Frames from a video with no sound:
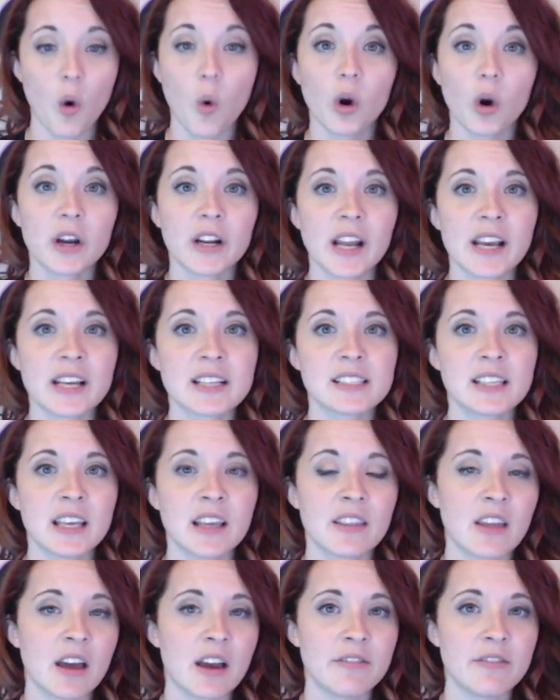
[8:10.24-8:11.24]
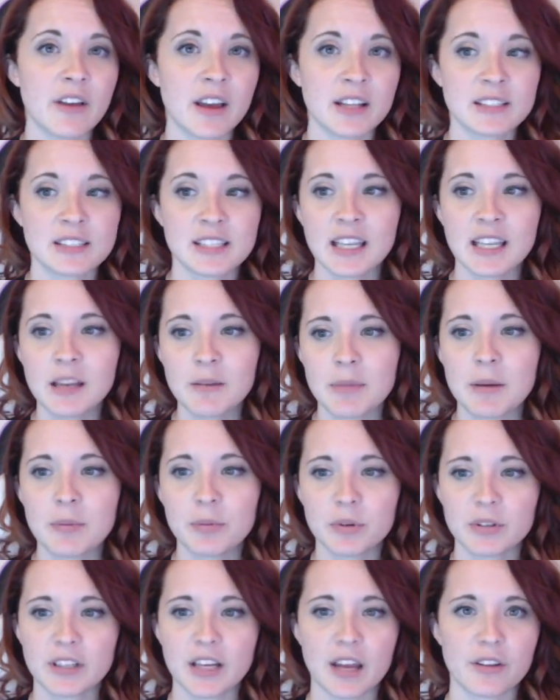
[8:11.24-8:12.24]
organizing the events, getting
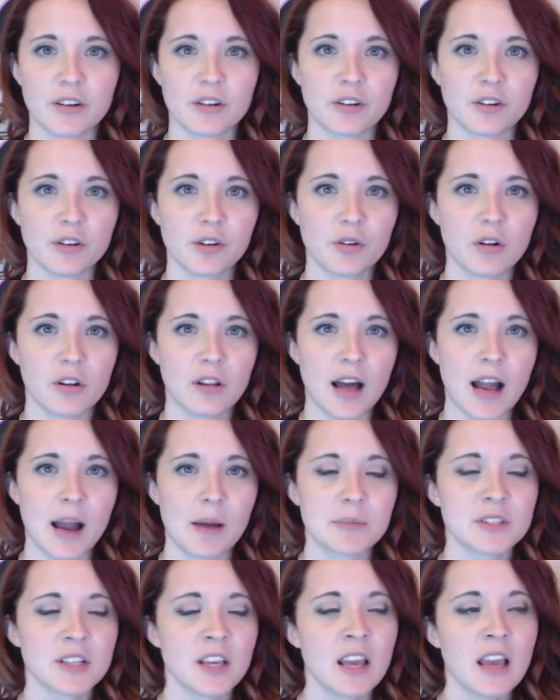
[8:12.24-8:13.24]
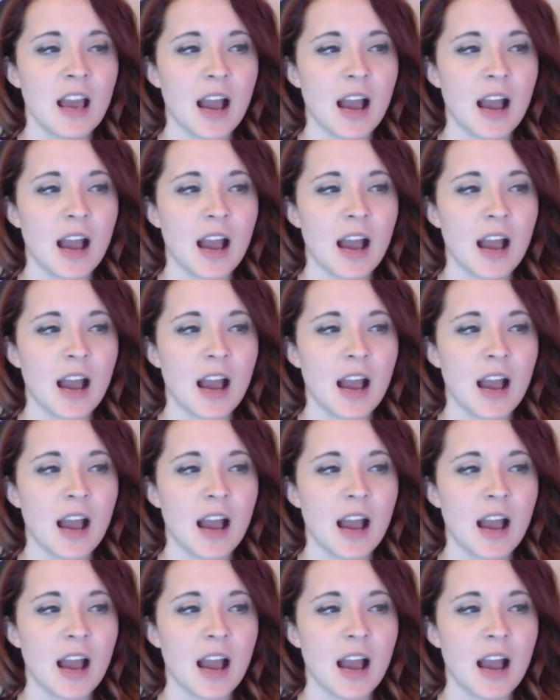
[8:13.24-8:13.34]
people together to do collabs.